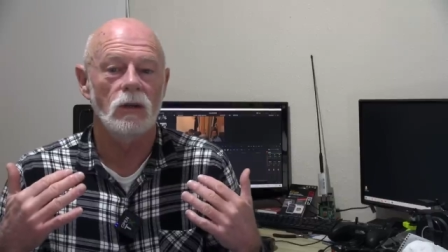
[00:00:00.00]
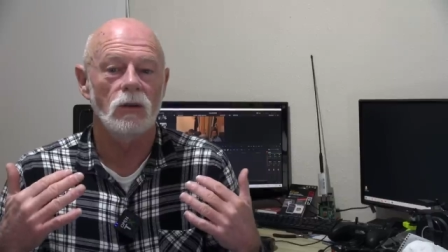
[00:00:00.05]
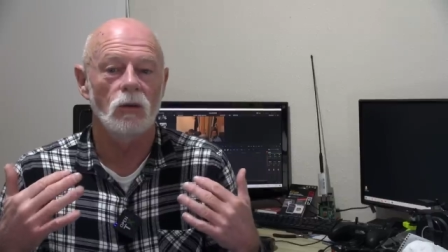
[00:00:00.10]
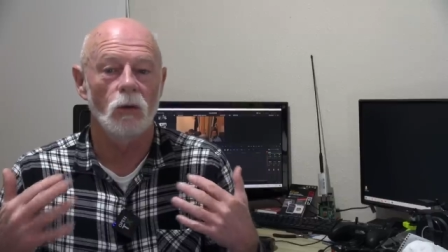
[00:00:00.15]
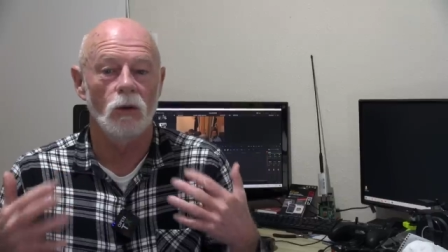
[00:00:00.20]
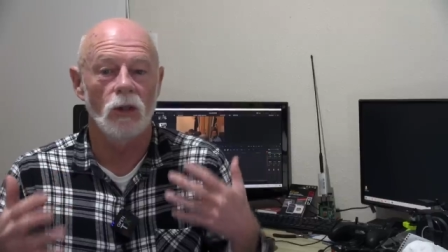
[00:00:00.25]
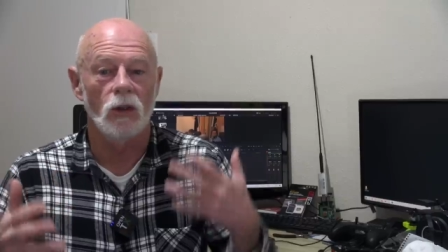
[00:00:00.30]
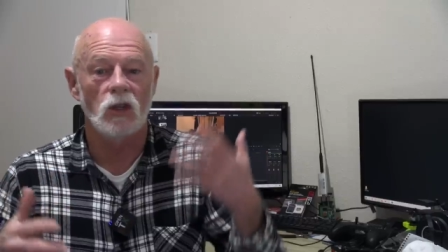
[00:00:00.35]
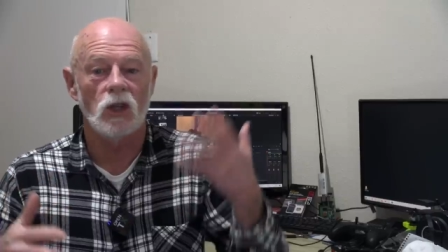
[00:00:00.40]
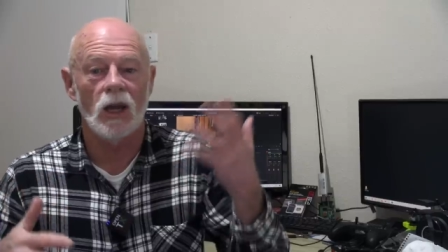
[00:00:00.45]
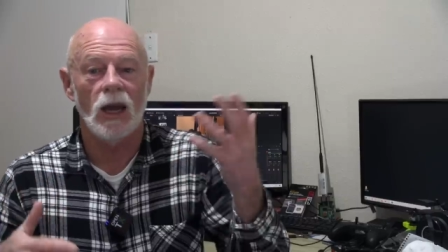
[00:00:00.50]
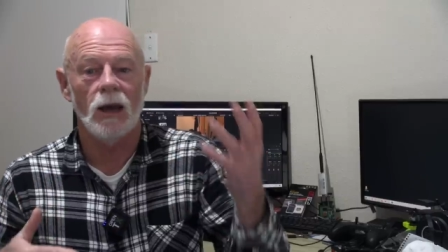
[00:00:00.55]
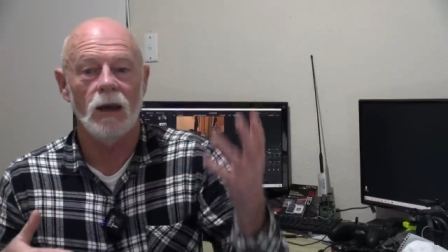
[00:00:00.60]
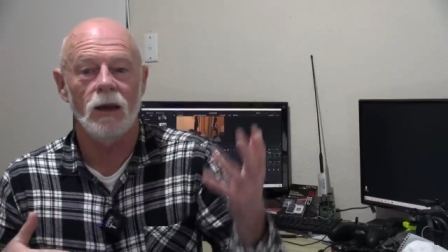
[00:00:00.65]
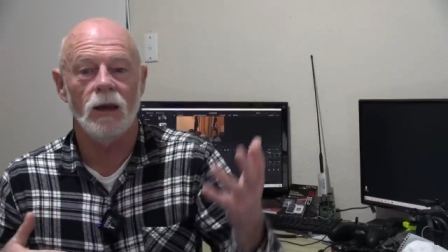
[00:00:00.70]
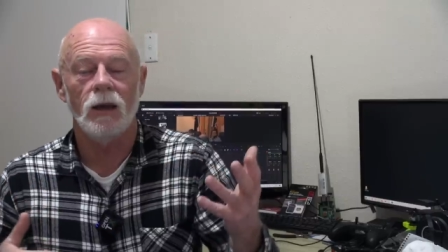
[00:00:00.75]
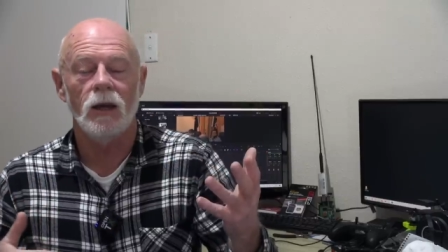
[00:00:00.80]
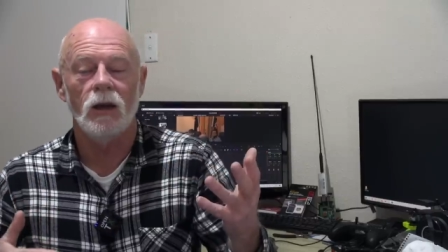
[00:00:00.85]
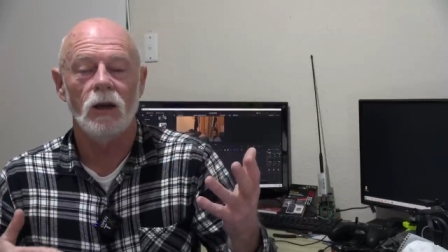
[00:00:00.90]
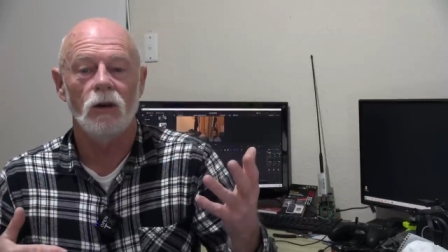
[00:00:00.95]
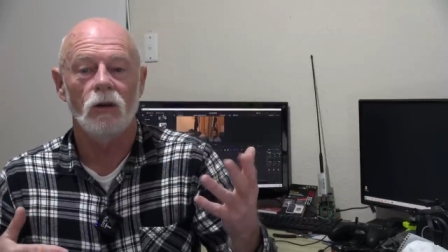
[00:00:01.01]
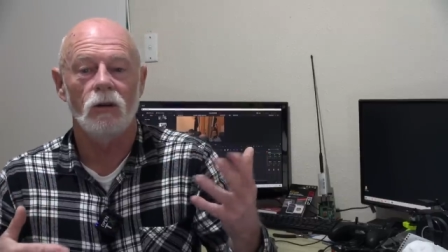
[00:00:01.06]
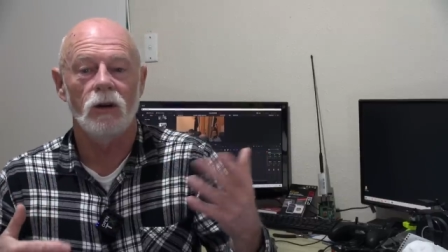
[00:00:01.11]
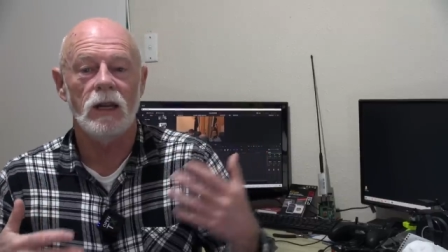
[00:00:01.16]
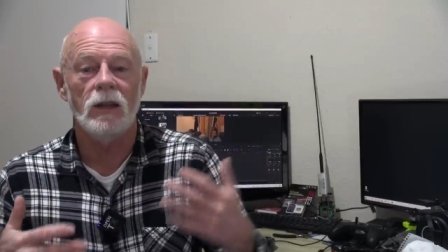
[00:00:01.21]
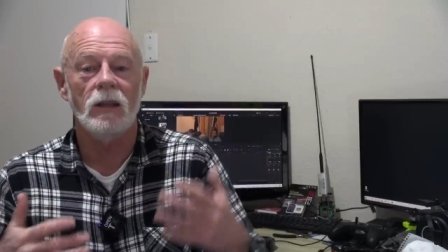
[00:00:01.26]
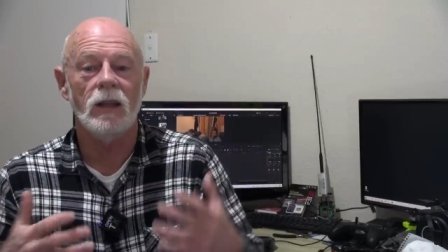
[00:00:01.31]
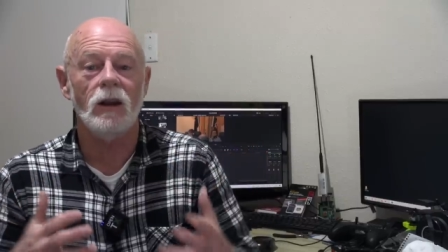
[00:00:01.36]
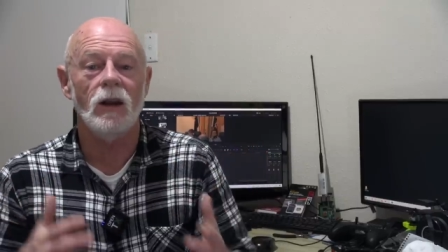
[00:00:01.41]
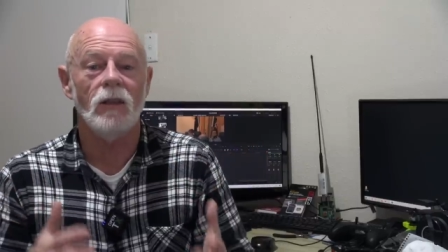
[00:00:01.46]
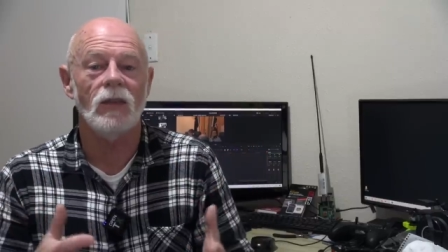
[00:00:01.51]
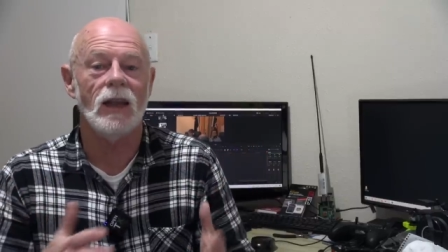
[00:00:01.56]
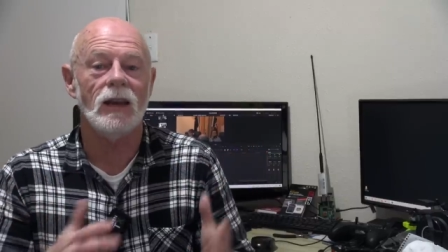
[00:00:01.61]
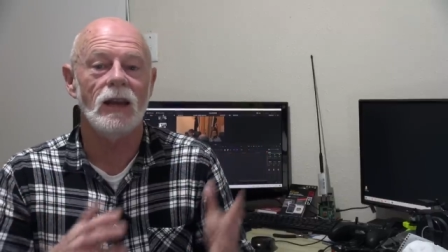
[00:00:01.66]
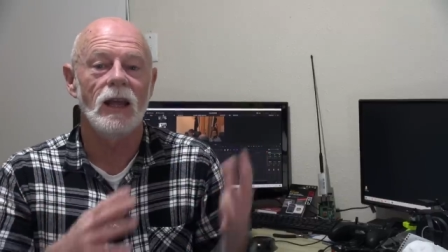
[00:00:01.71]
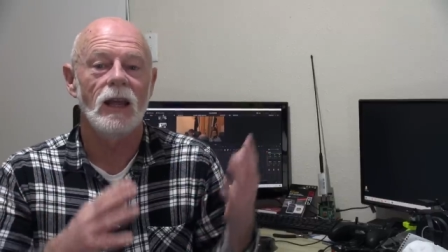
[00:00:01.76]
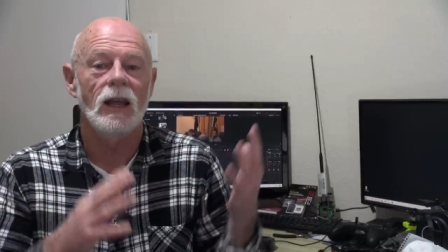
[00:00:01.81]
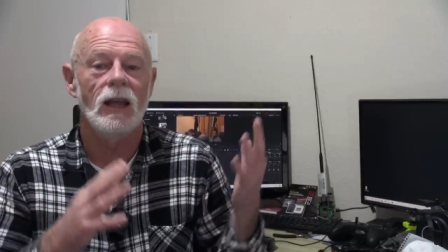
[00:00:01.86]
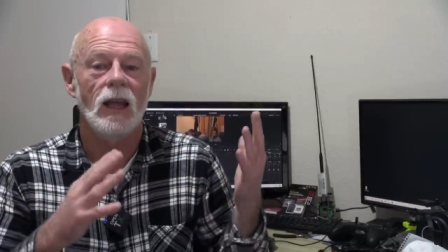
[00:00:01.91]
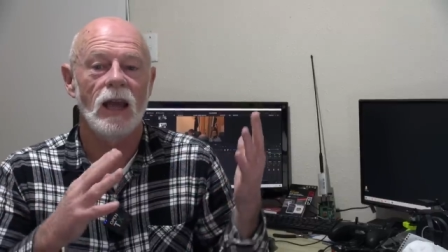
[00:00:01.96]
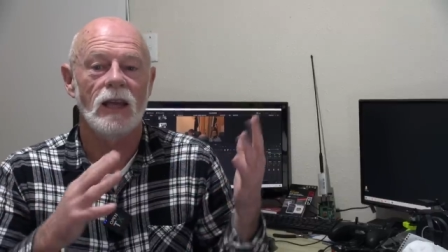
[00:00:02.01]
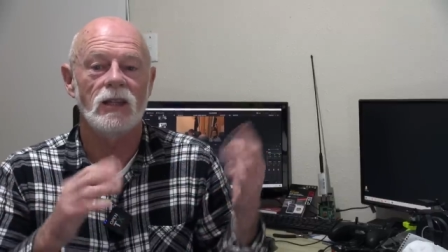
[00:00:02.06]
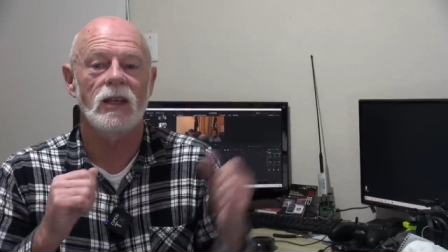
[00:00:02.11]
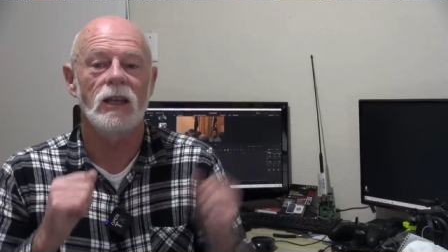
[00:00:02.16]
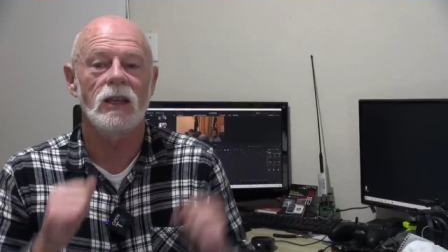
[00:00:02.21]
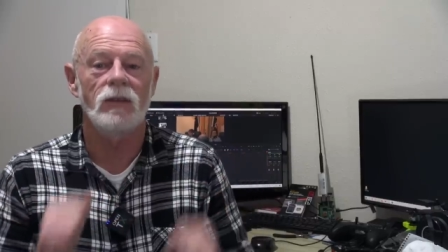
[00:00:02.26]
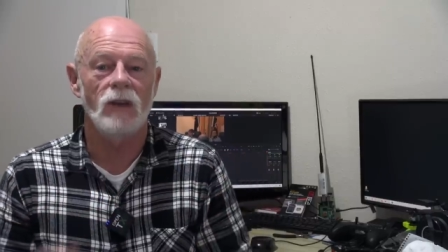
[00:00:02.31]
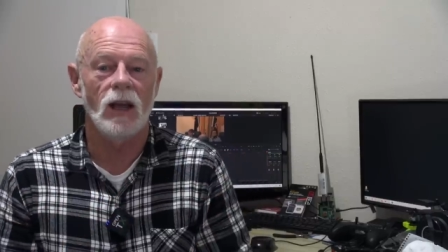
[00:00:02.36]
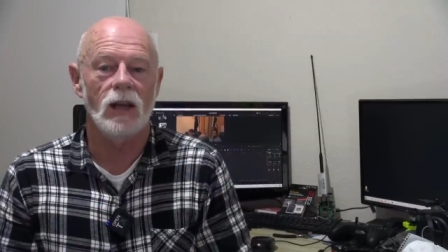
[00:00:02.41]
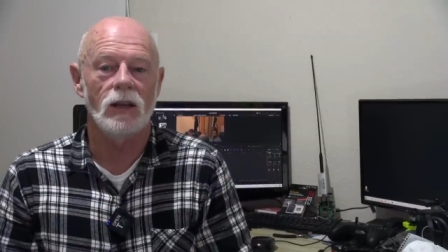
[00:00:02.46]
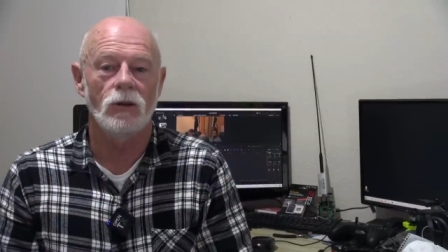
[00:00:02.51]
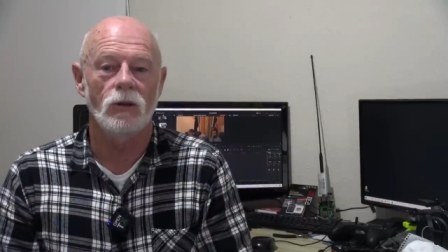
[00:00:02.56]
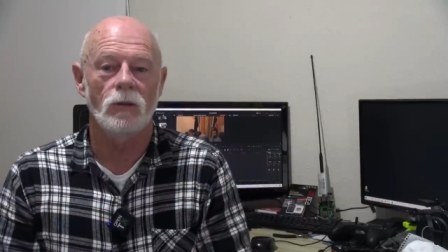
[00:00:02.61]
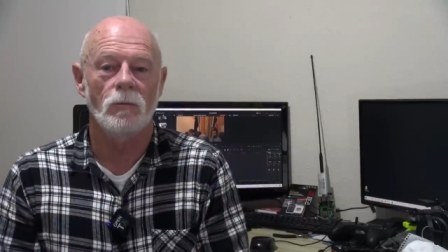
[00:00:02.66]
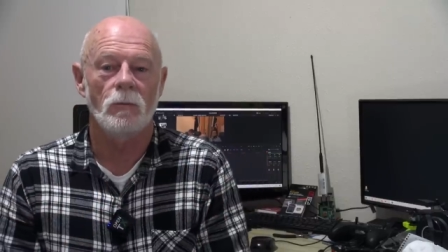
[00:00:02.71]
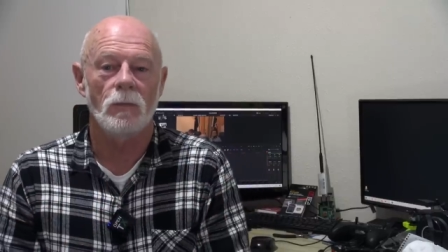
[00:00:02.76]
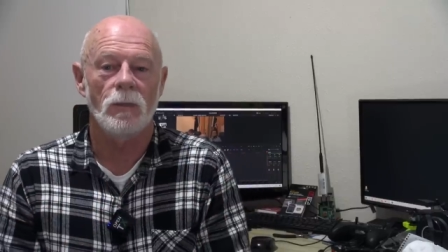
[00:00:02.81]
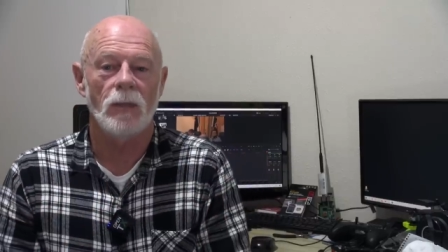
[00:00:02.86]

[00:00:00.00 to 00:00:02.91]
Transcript: or the tower, or anything like that has any value.